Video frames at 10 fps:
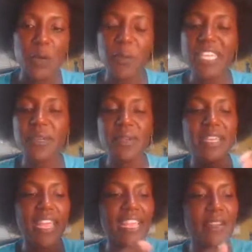we
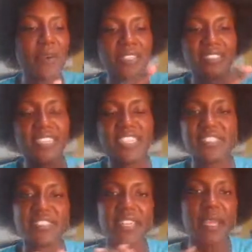create
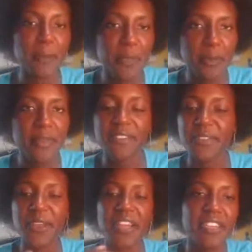organizations to help them. If
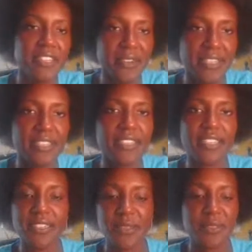they're hungry,
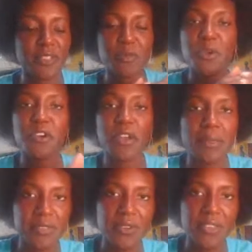there's
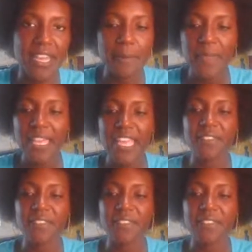programs for that.